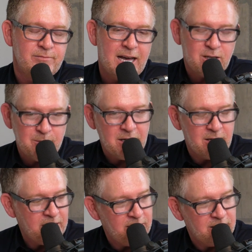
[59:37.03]
That could be,
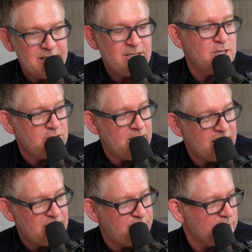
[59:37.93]
hey, Lisa
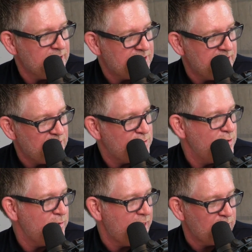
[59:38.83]
Chinati, if you're listening, you
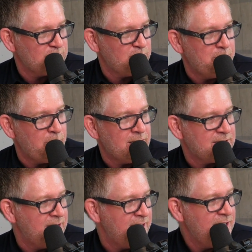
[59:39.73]
should do that also in
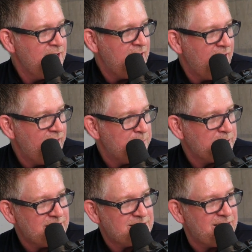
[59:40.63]
Boston. And then
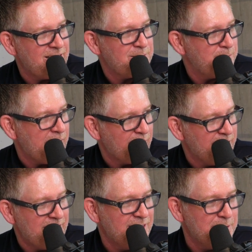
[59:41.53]
please kick
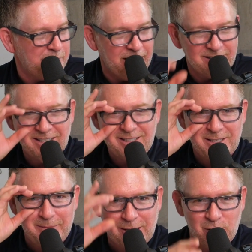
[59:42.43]
Byron in the butt
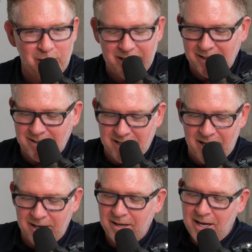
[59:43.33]
to make sure he gets it
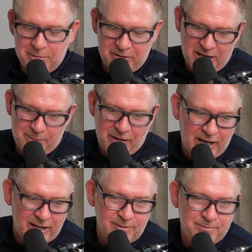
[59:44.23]
done. But think about
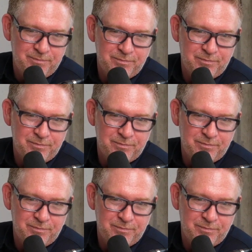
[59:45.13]
that,